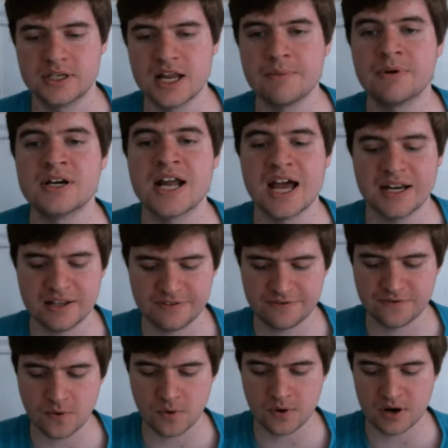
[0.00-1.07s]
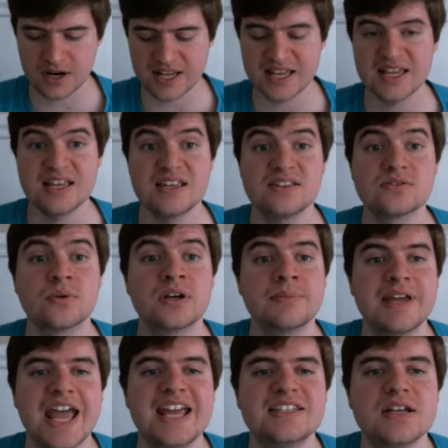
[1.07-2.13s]
Number 94 is going to
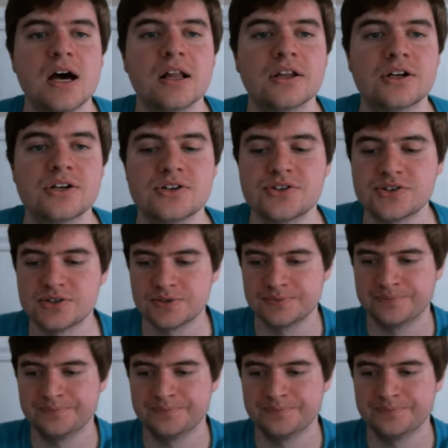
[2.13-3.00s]
be $8.